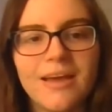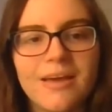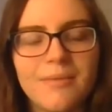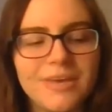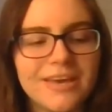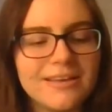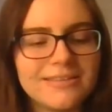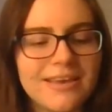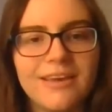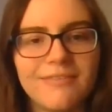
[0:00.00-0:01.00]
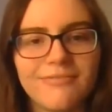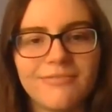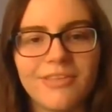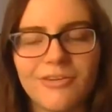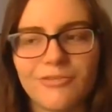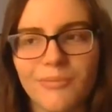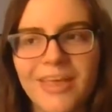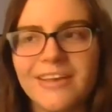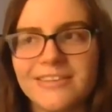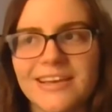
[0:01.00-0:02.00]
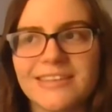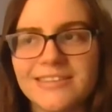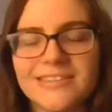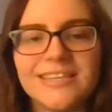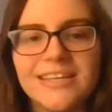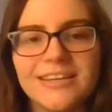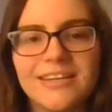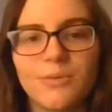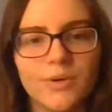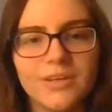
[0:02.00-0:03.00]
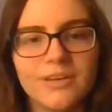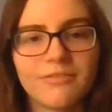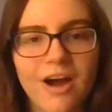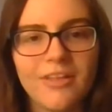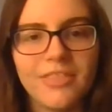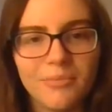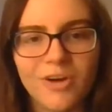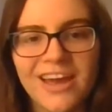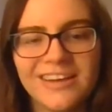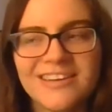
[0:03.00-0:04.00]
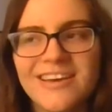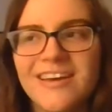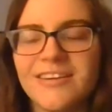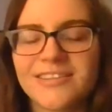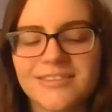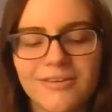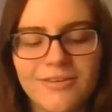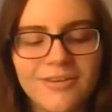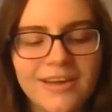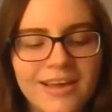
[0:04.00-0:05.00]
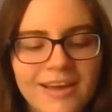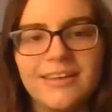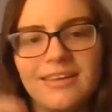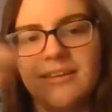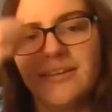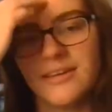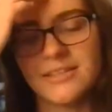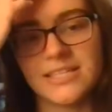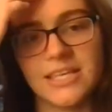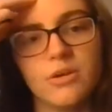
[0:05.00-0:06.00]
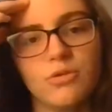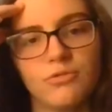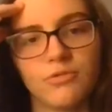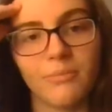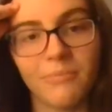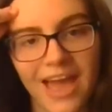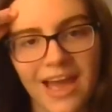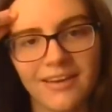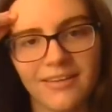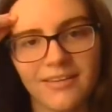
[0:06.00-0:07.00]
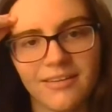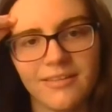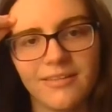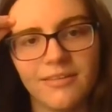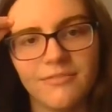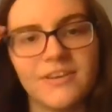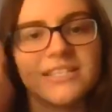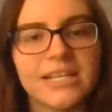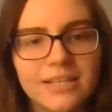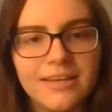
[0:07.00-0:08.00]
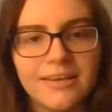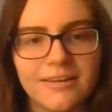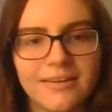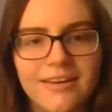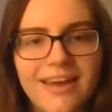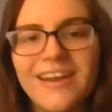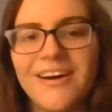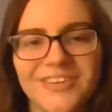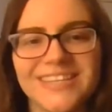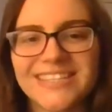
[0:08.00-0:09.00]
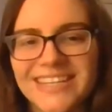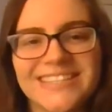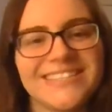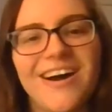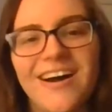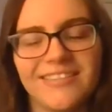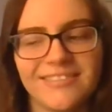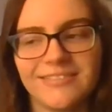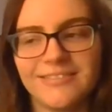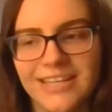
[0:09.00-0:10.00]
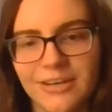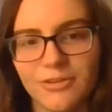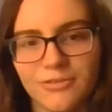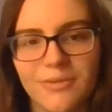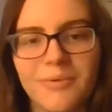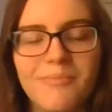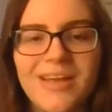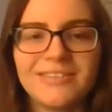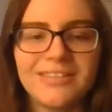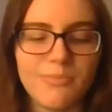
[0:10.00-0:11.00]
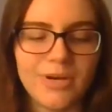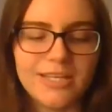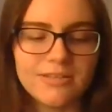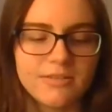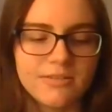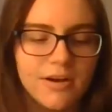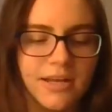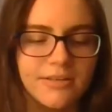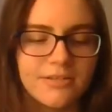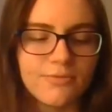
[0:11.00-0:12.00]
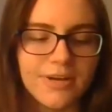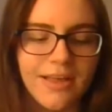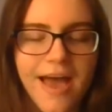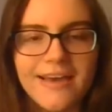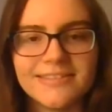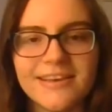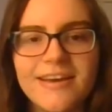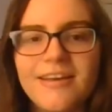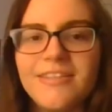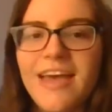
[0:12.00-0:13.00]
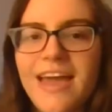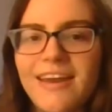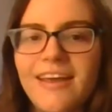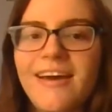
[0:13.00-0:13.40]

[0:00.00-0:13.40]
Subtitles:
Because if the rebellions had succeeded, he wouldn't have gotten the brand. So he is healed from that, physically. And obviously he's not healed from it mentally, but he's starting to realize that